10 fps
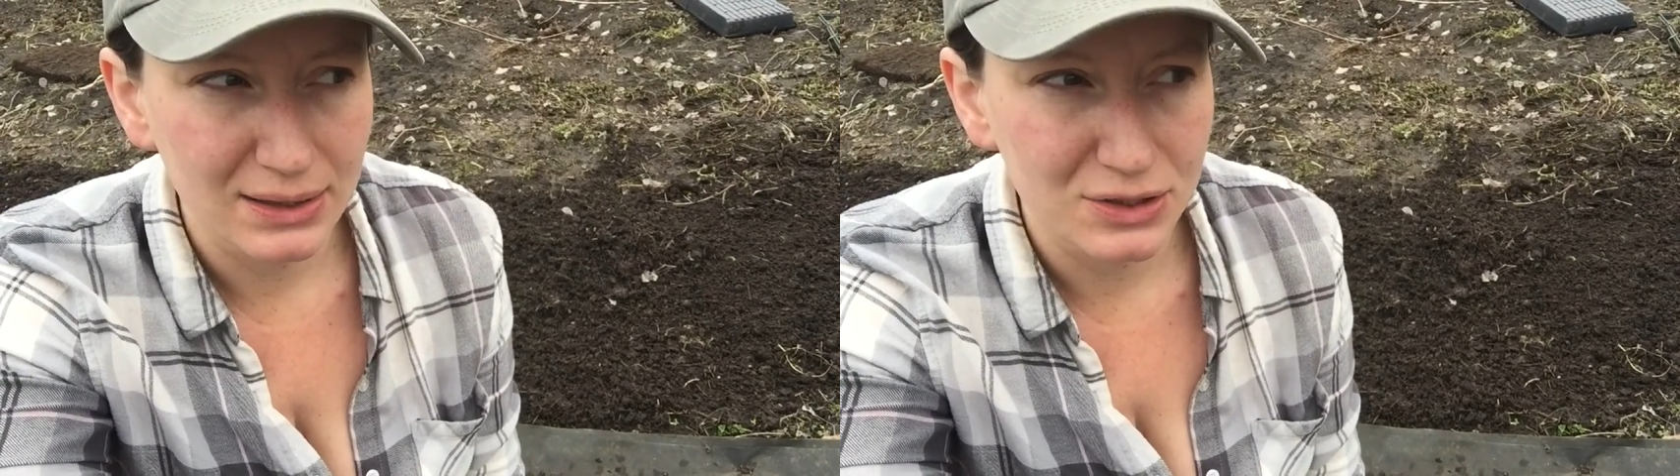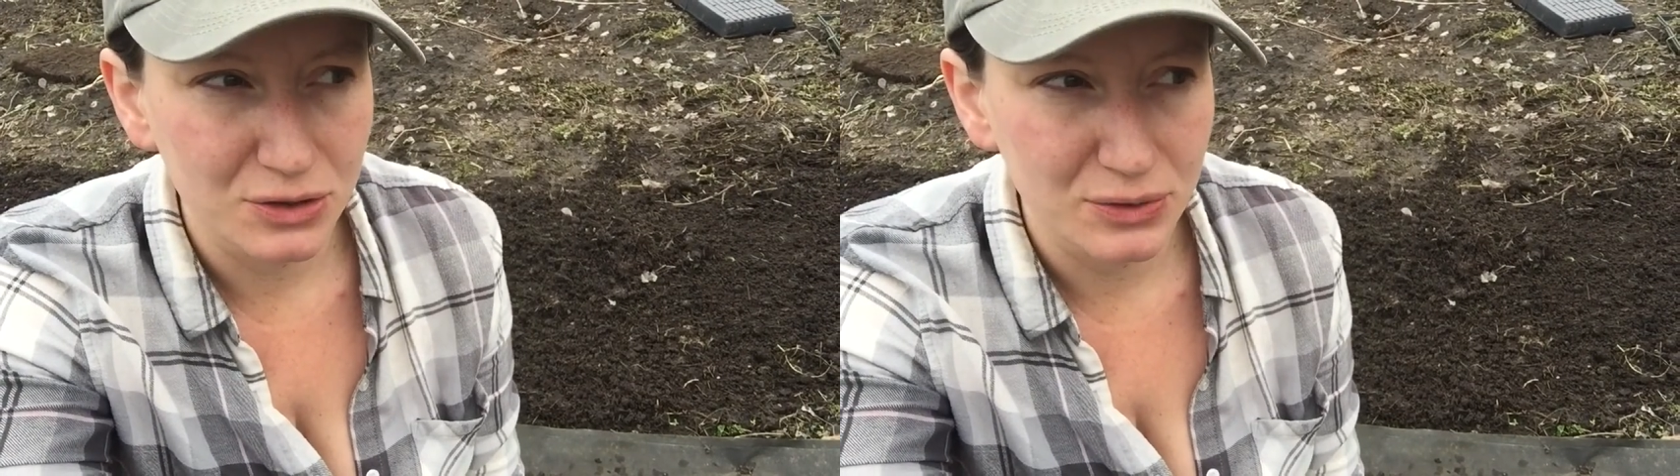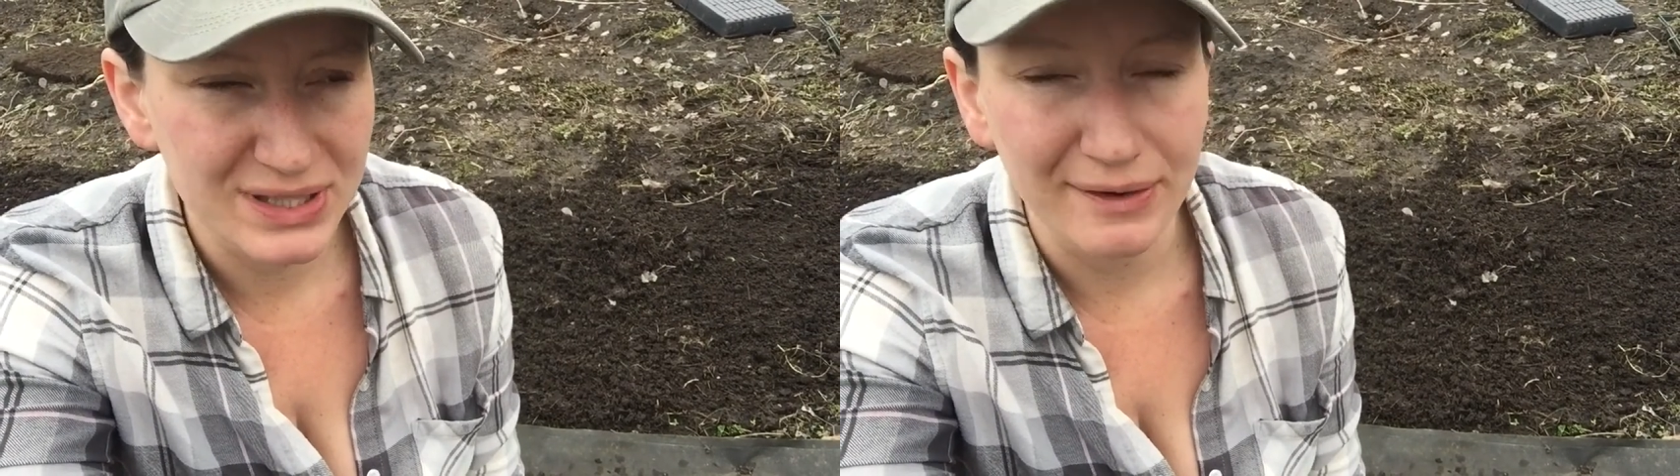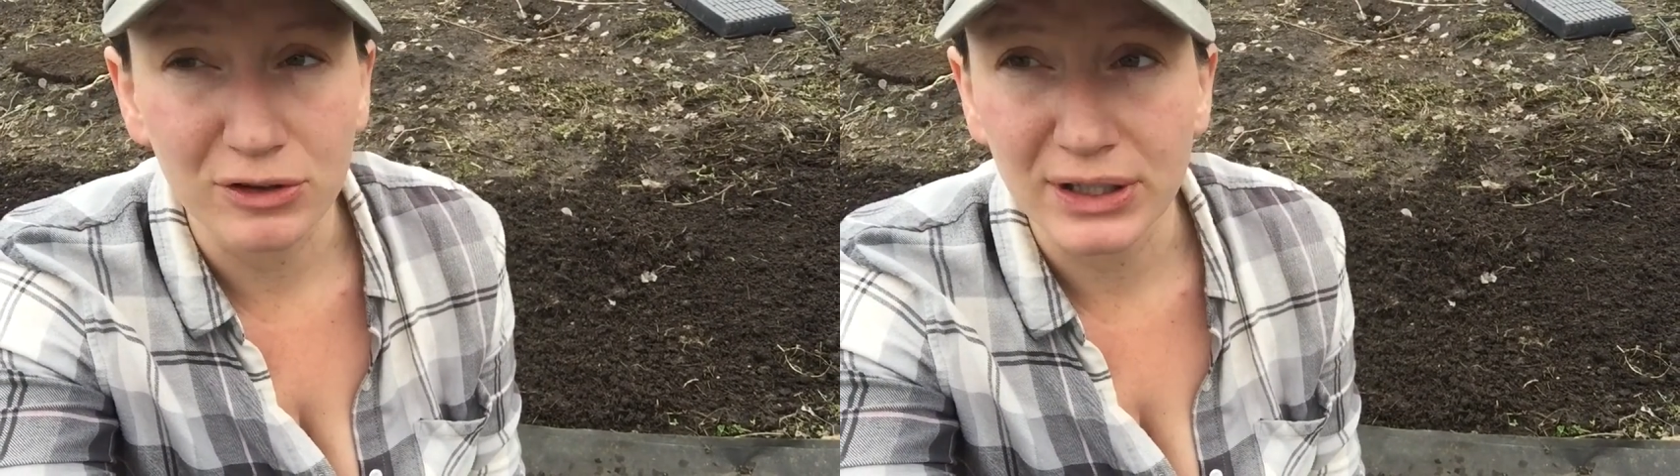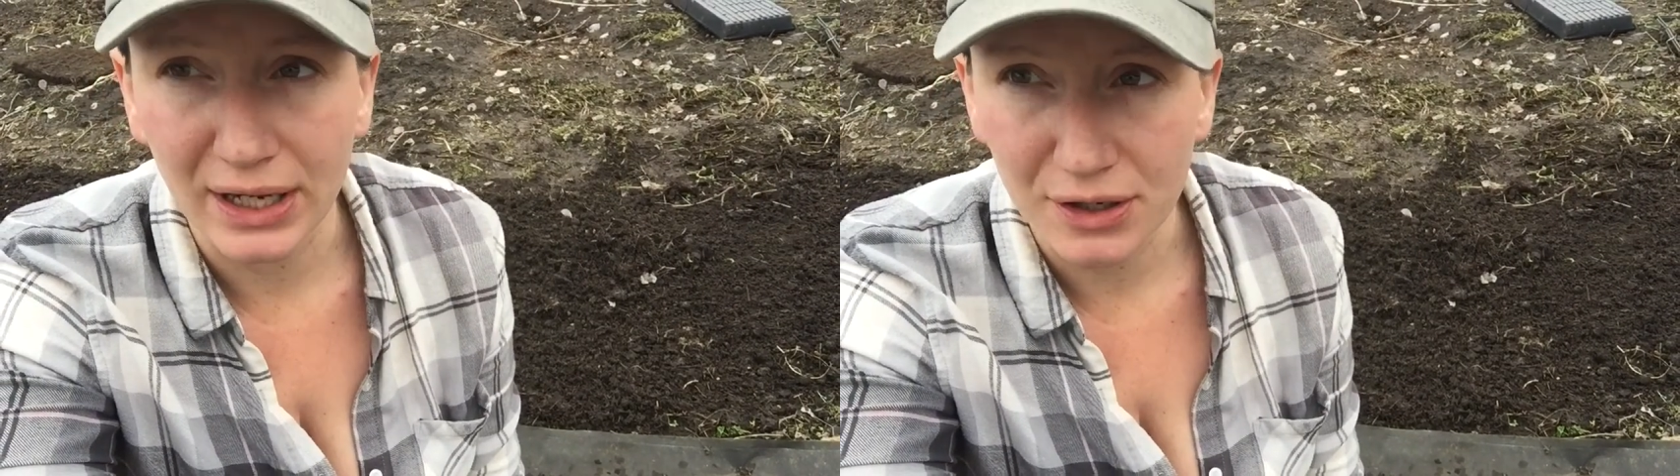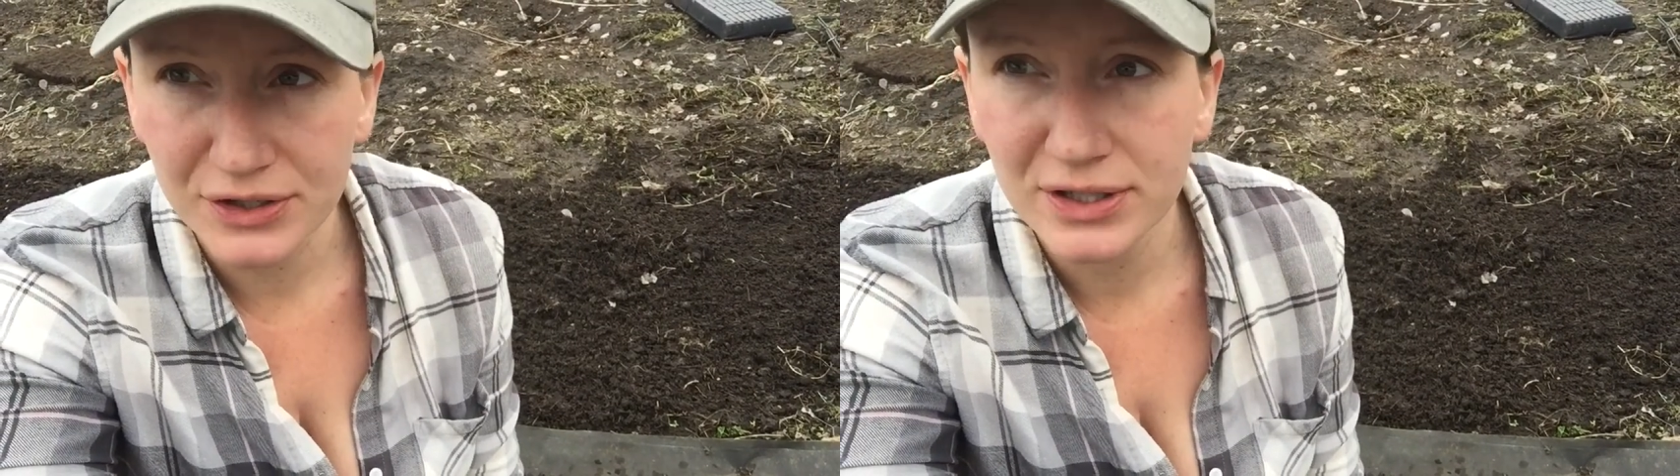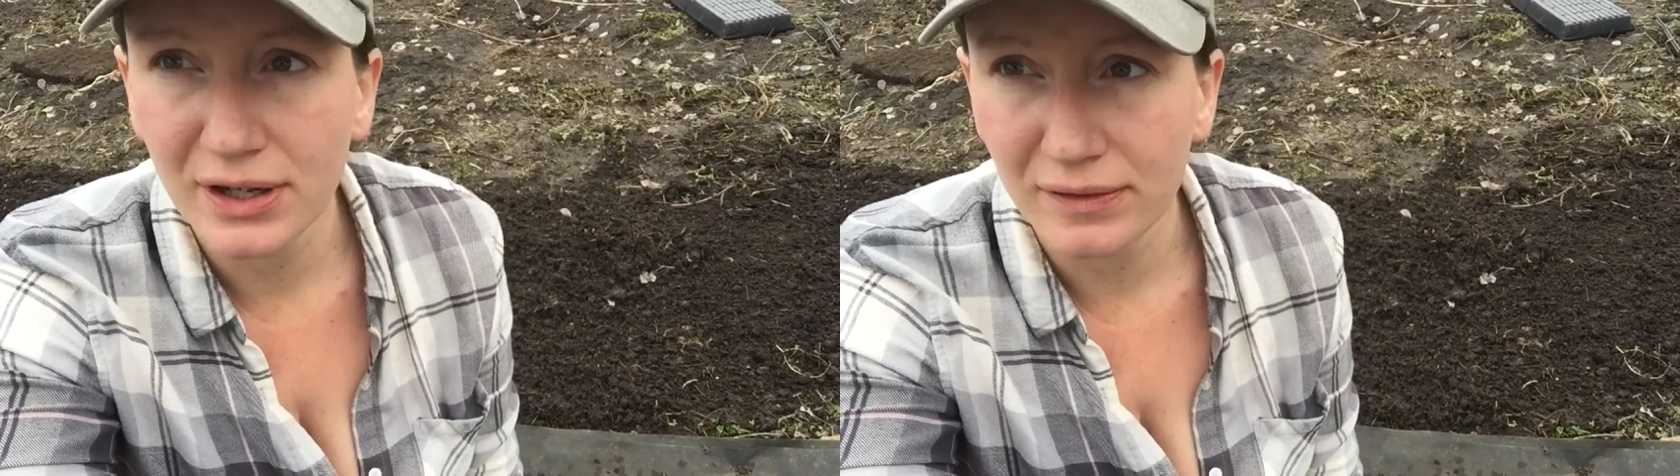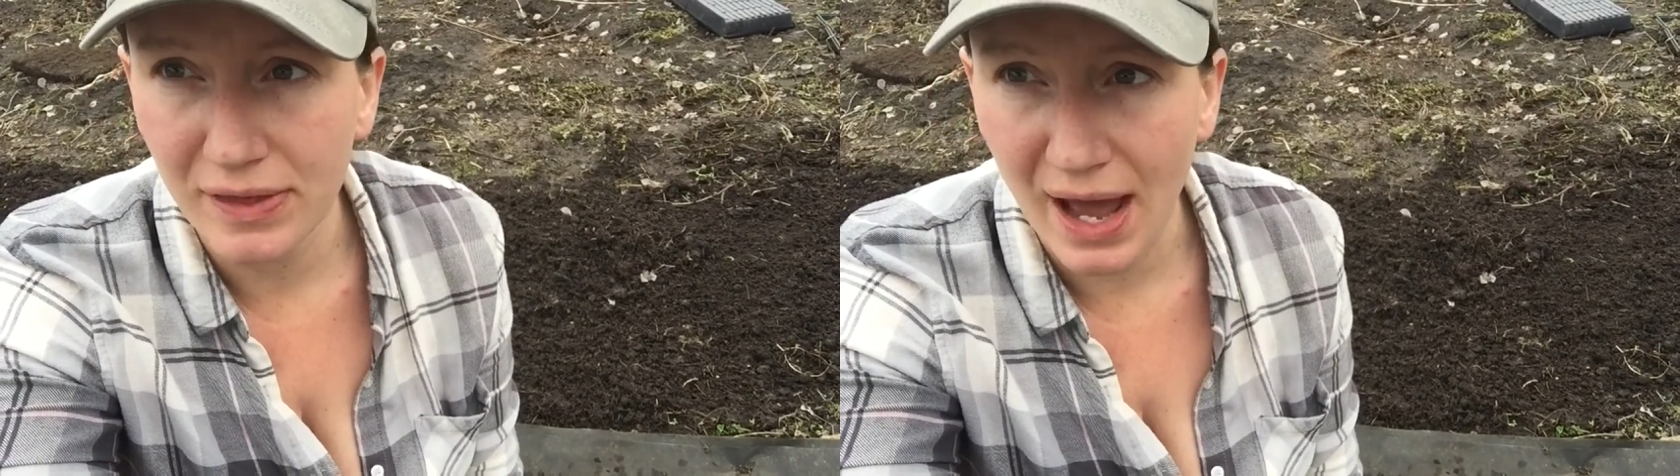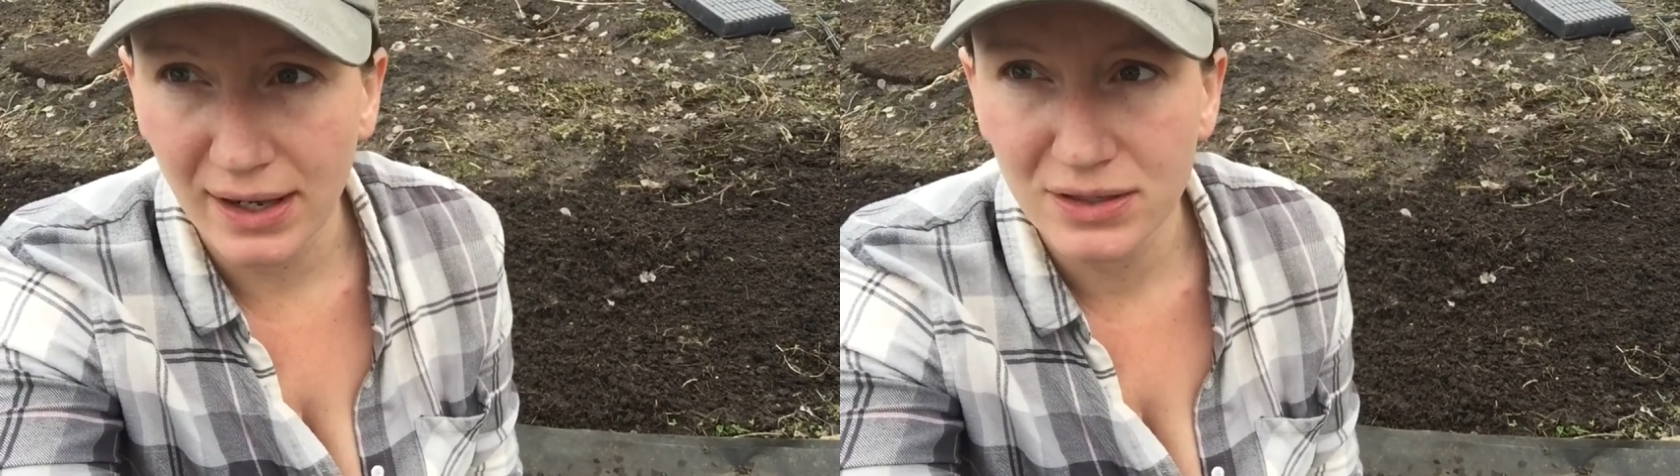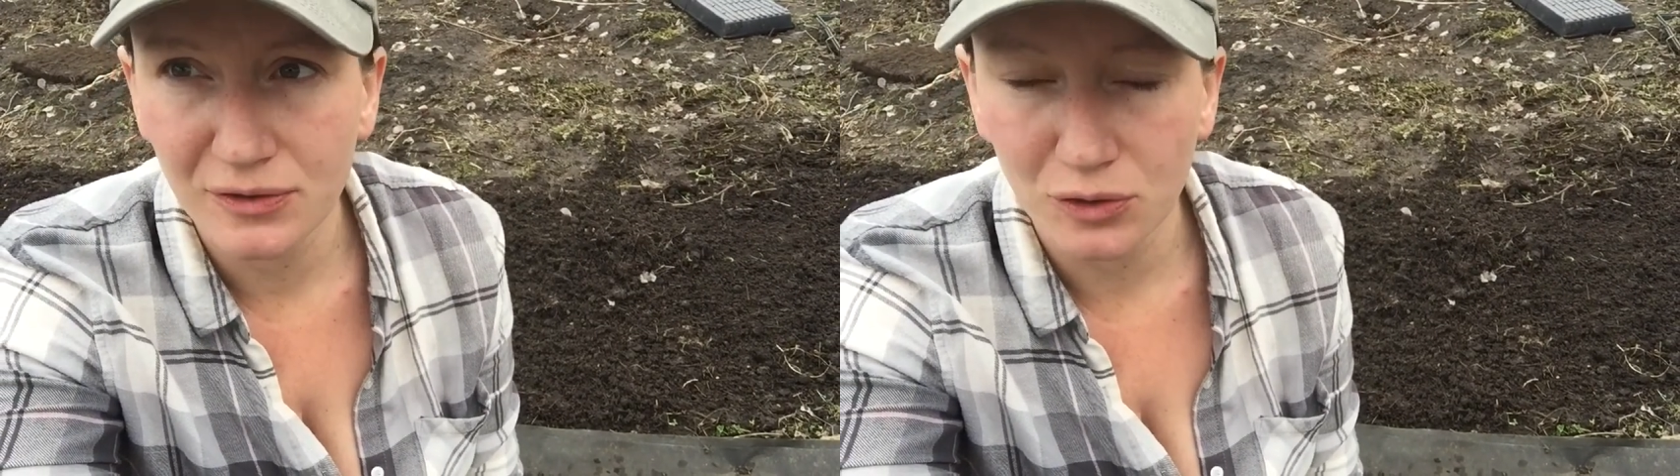do several layers of that